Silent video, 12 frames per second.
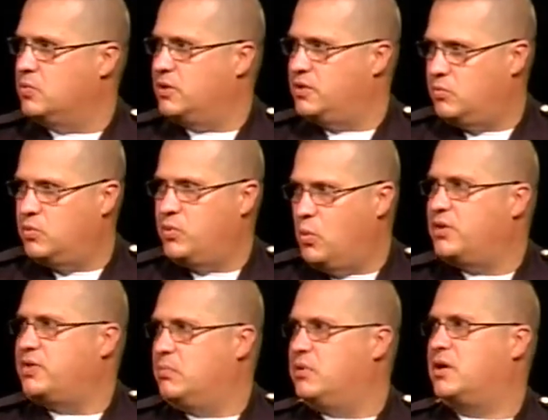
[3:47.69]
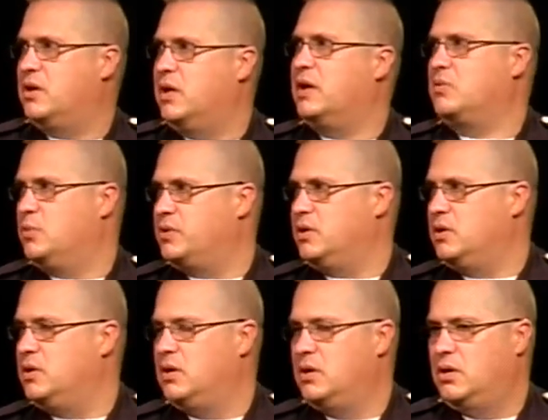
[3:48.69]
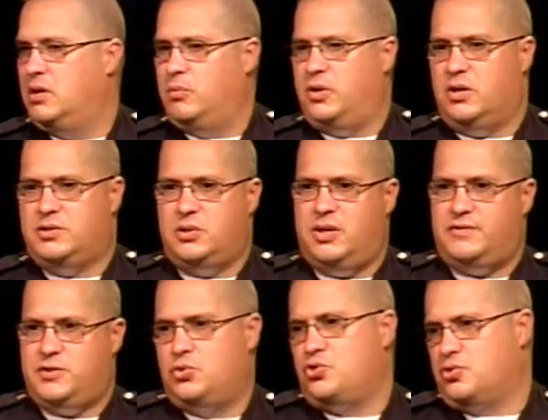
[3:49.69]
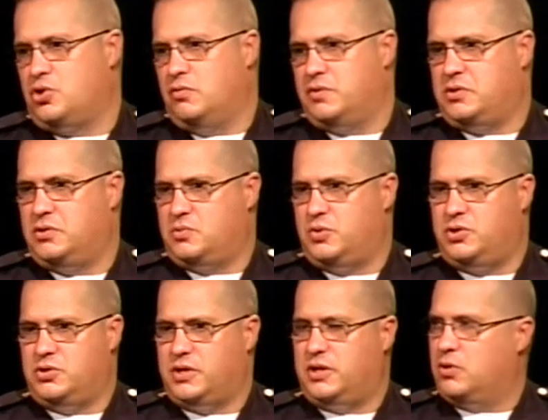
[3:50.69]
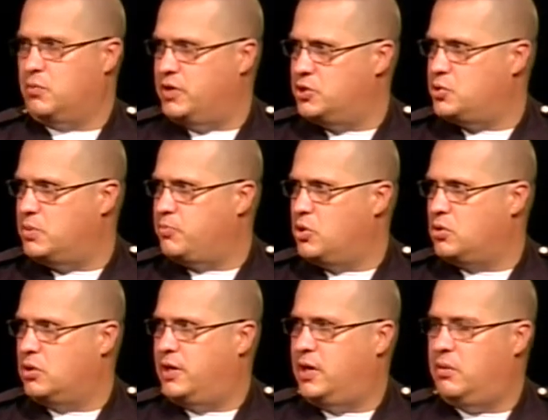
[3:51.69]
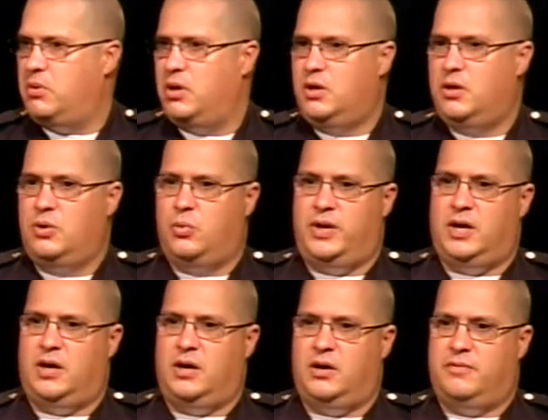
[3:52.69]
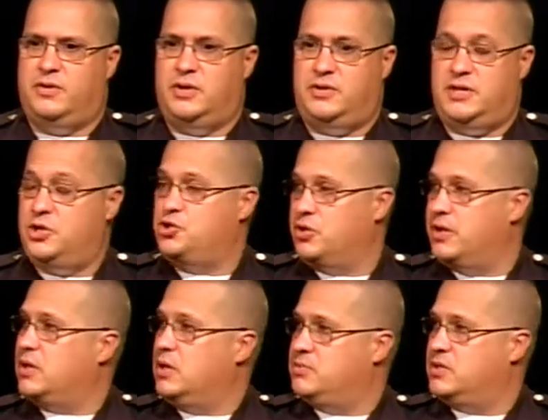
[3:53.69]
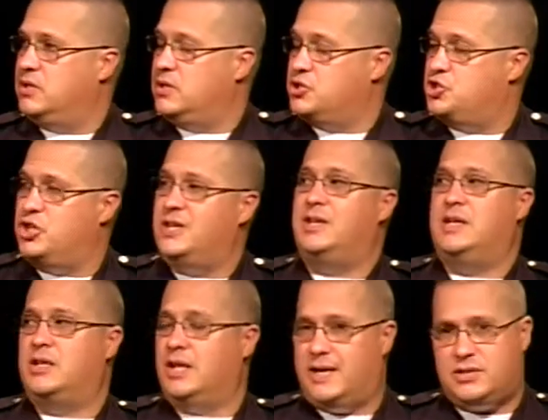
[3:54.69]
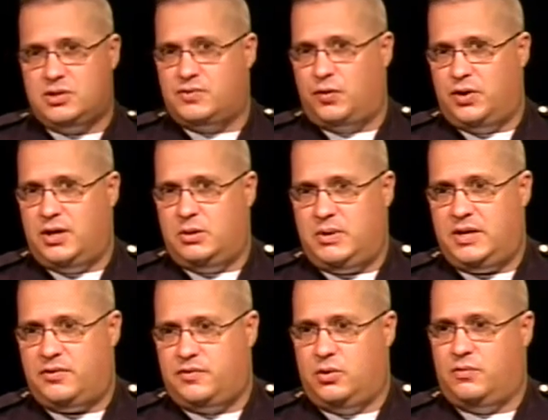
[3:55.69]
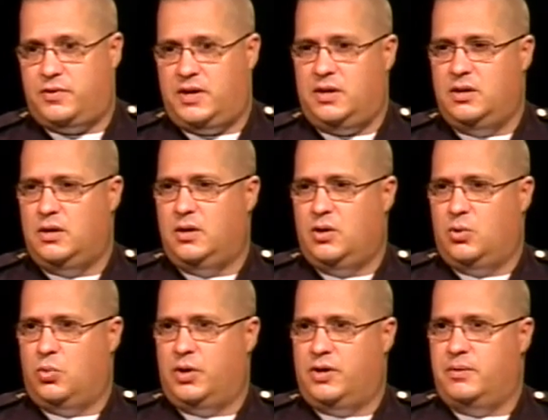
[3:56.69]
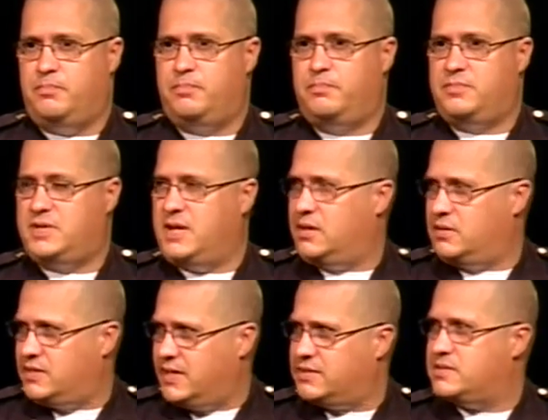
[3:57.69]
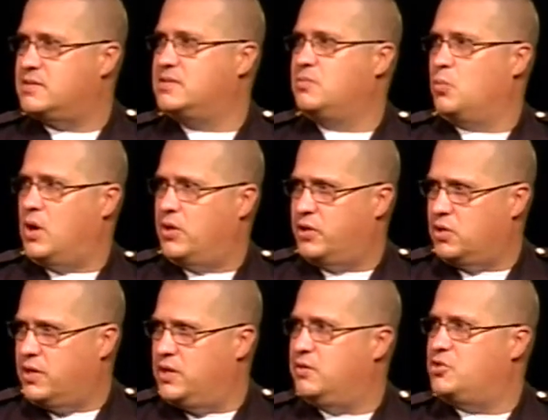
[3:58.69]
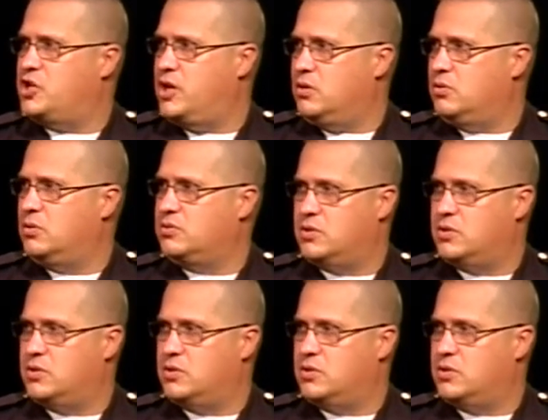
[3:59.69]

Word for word: And we want them to connect with it. Mm-hmm. And we also have social services, which is like the reentry program. We have a teacher that comes in, does GED classes for the inmates. So if they want to take tests while they're in jail, so